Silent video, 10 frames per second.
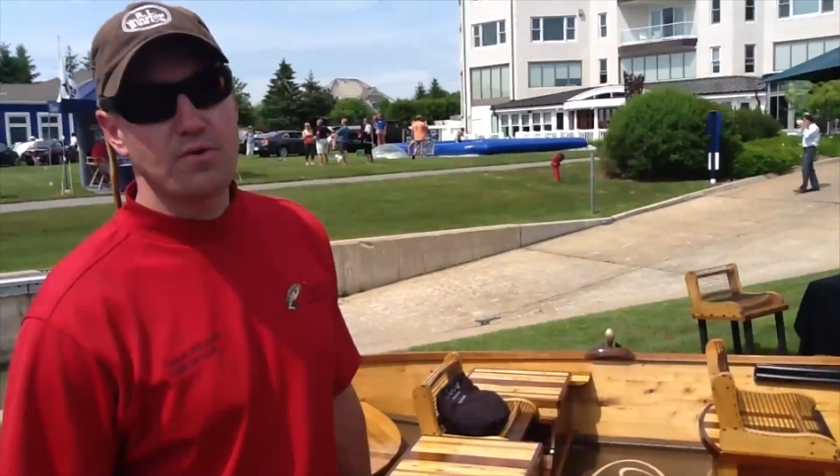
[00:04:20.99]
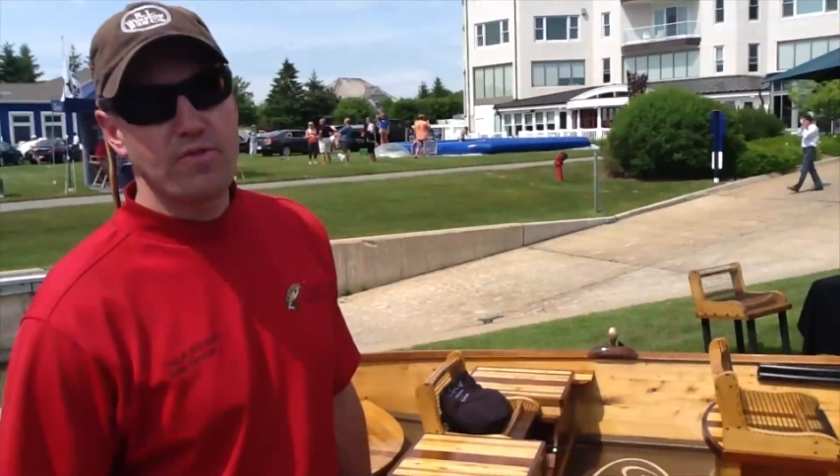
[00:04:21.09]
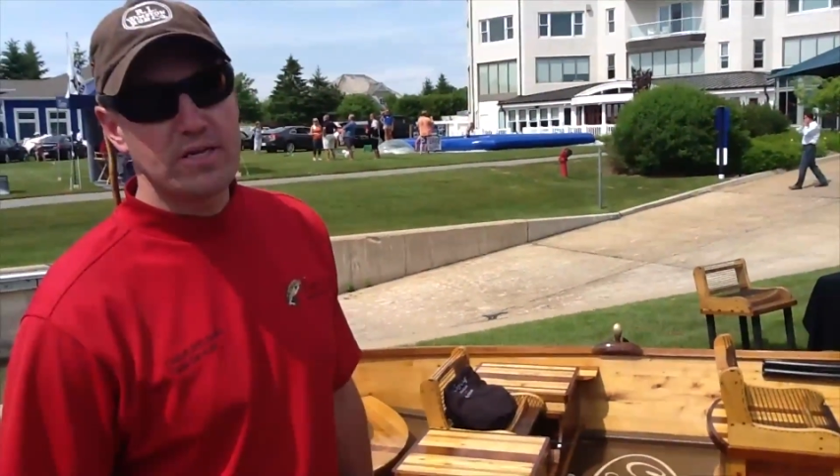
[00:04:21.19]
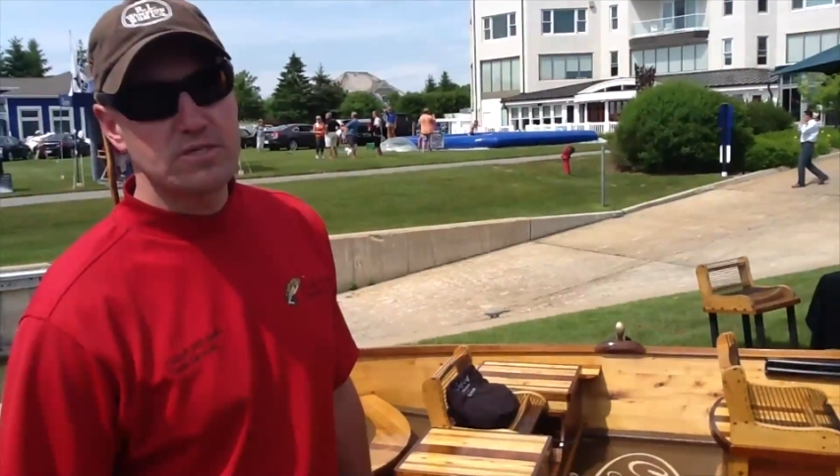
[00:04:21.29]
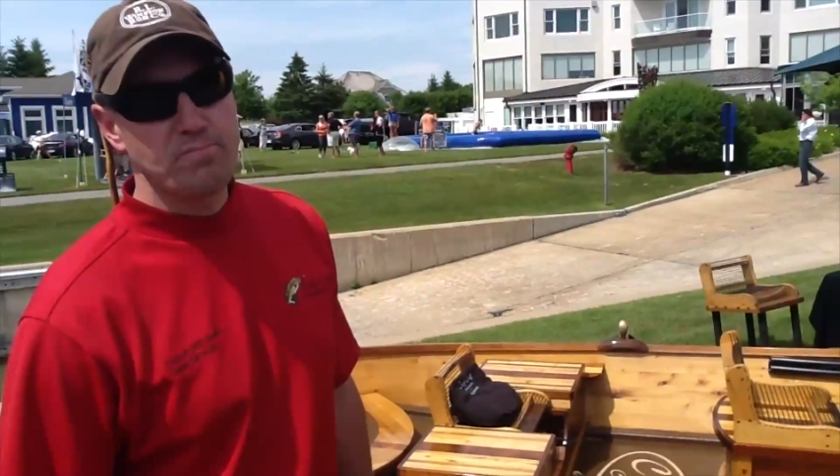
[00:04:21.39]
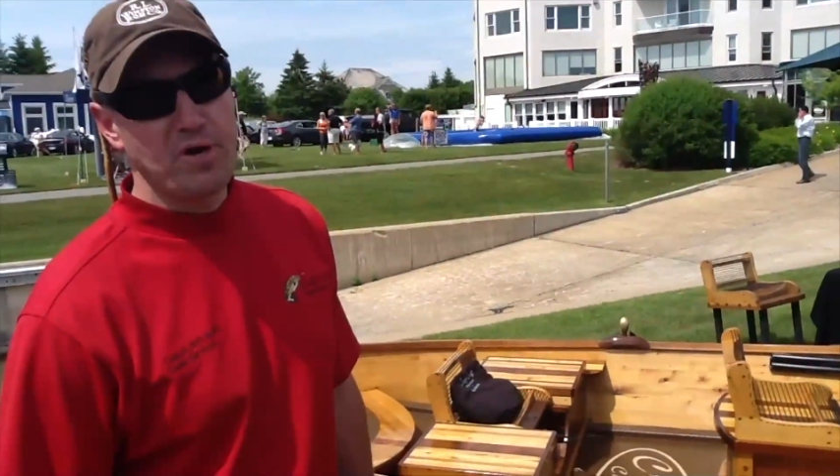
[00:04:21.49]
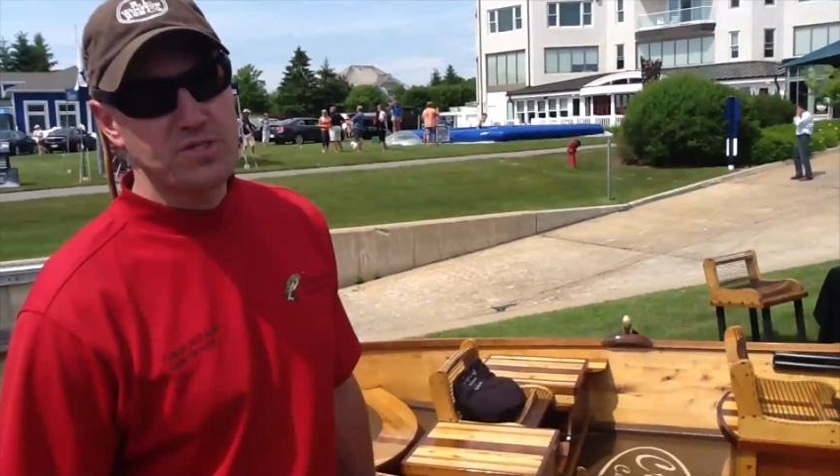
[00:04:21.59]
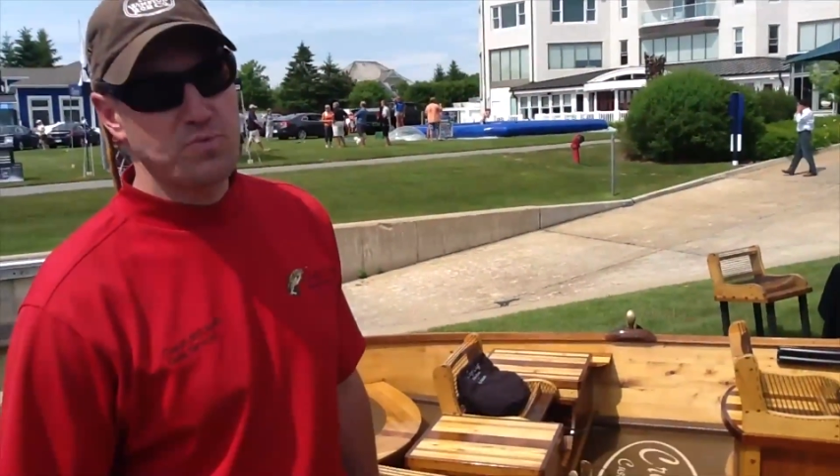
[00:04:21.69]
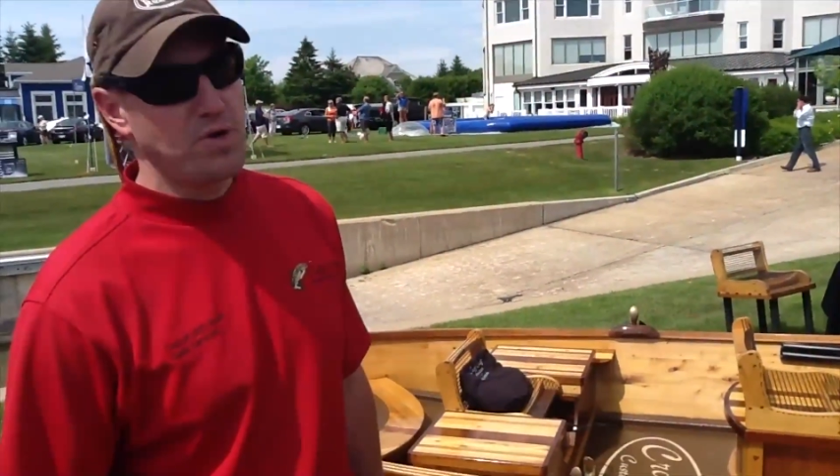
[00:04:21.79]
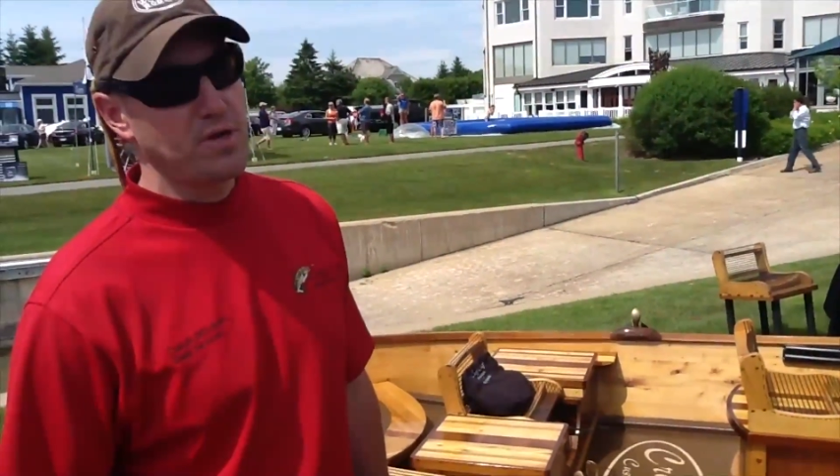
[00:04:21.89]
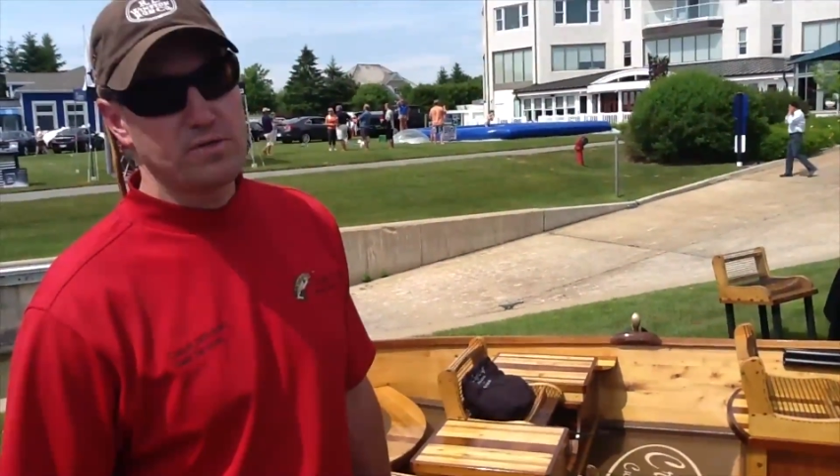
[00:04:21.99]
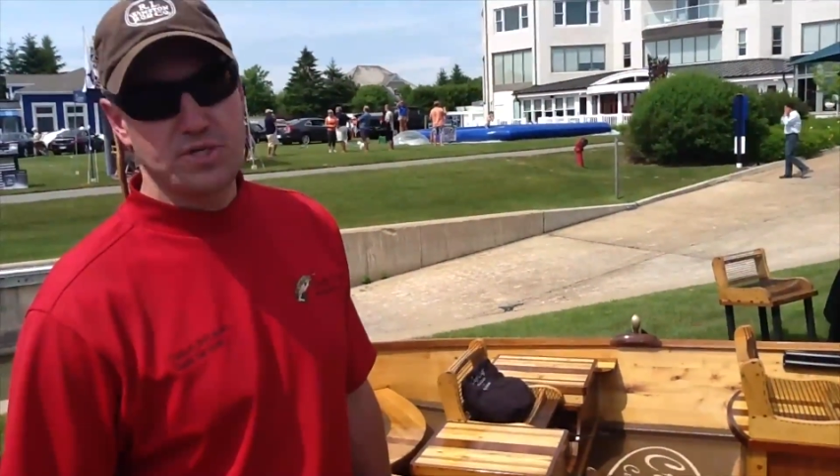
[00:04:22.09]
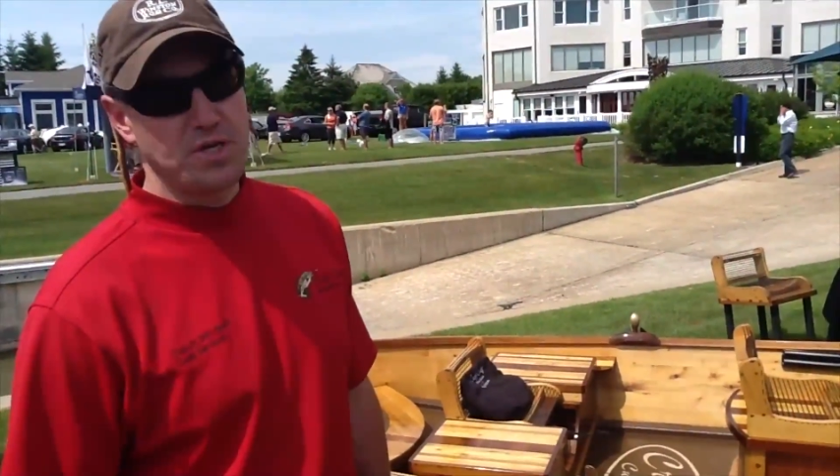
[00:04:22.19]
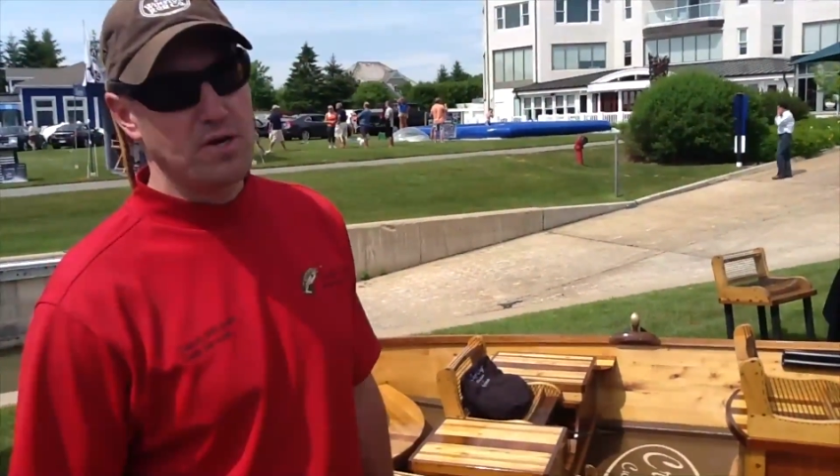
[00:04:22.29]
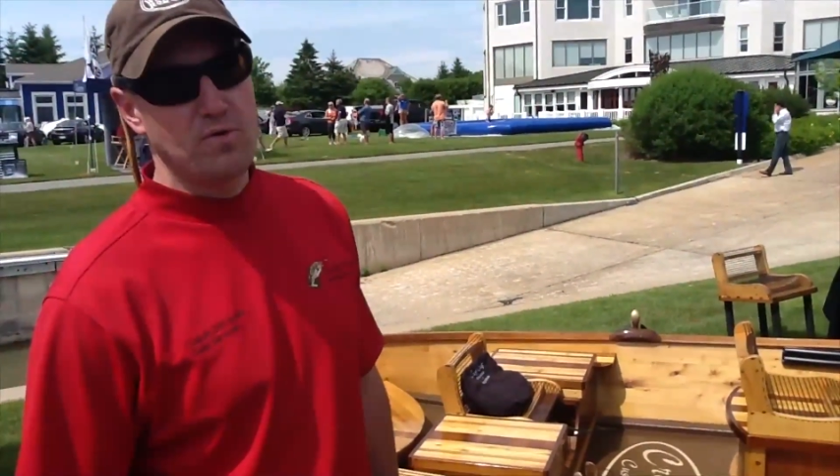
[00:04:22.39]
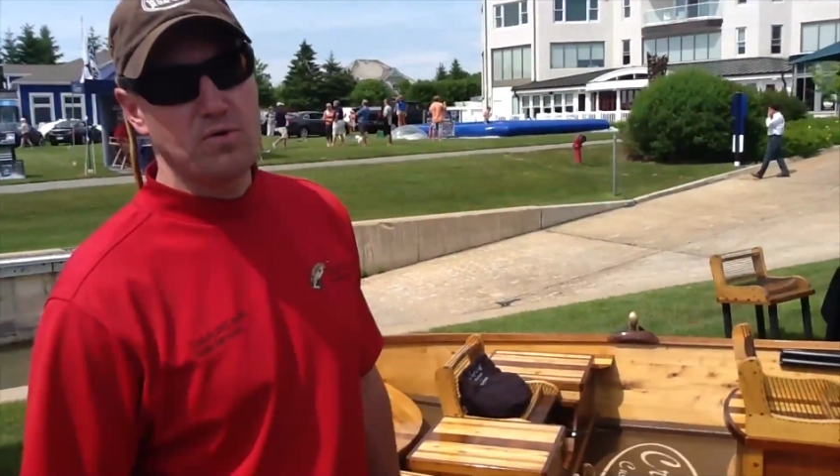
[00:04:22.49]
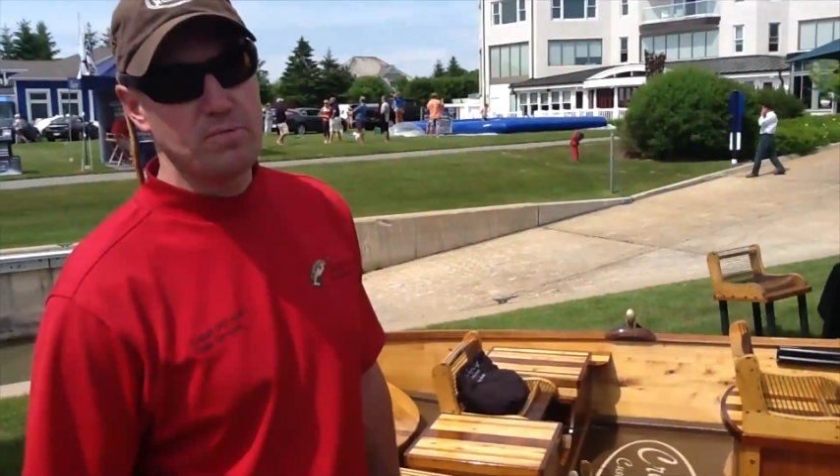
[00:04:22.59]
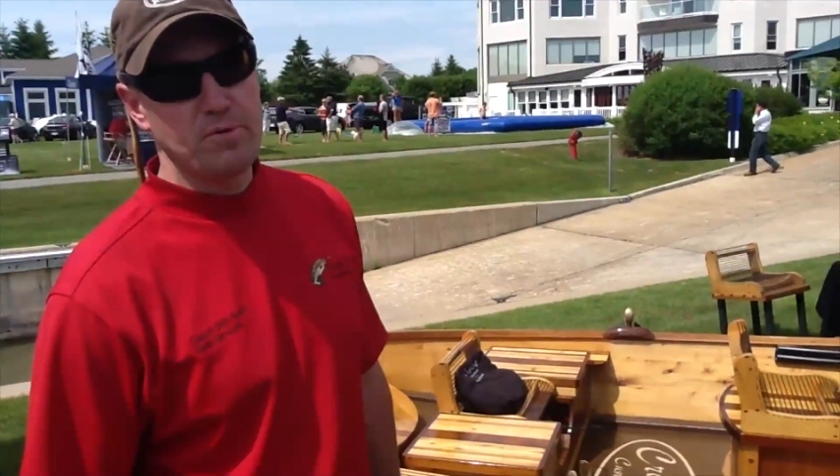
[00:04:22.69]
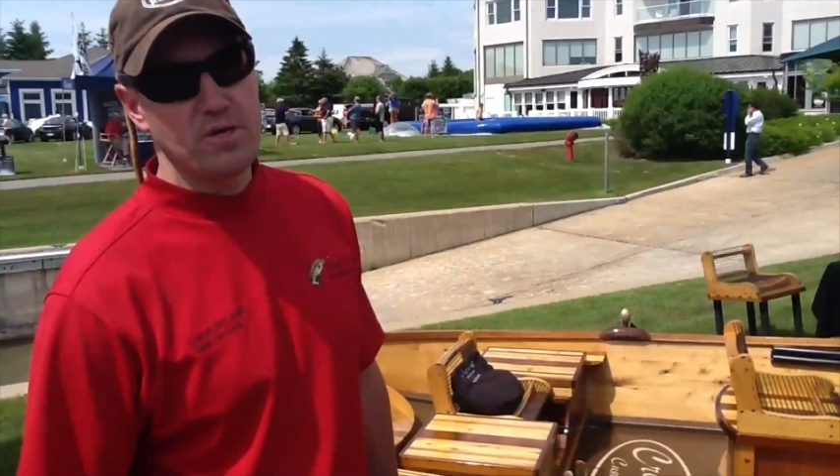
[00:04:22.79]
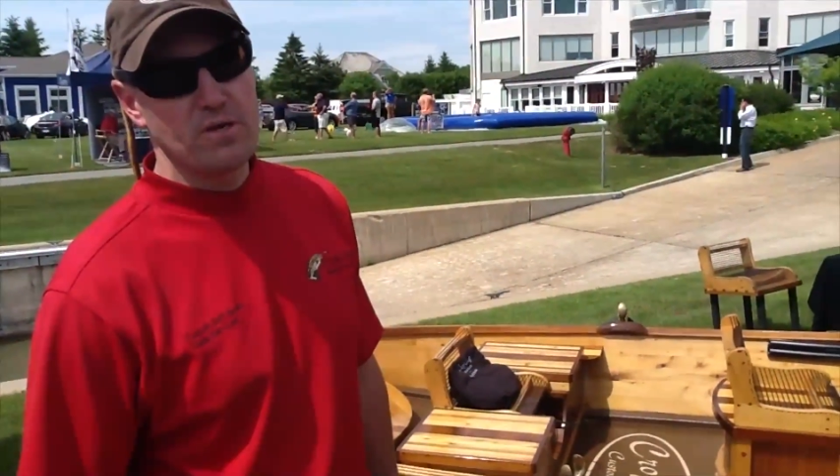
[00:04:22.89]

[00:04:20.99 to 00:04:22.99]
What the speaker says: That's the best way to get a hold of me.